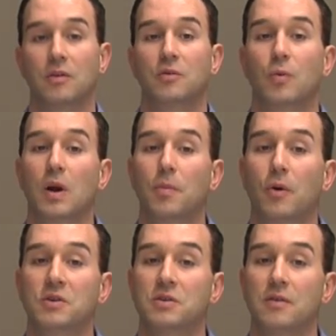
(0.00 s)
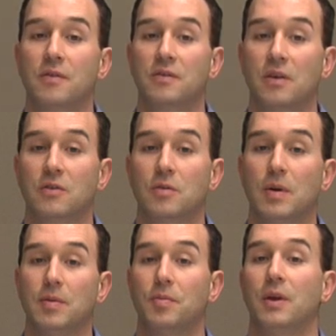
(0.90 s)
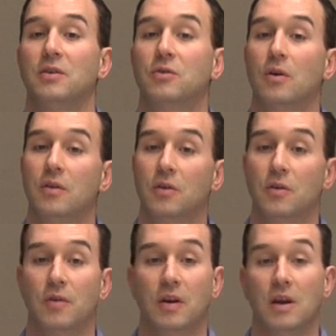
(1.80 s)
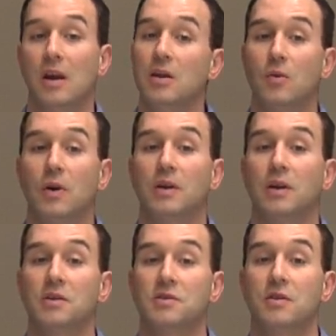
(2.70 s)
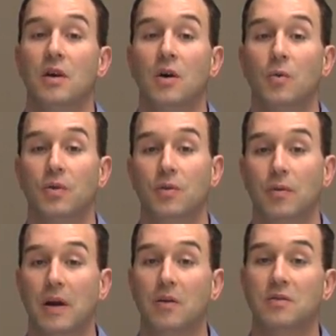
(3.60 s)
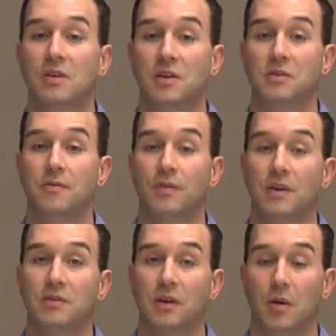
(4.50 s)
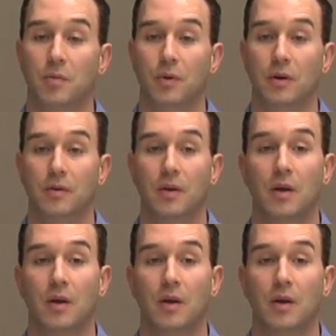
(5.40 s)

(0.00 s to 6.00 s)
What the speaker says: The square portion of the sensor may be placed on the cuvette in any orientation with the round section facing upward.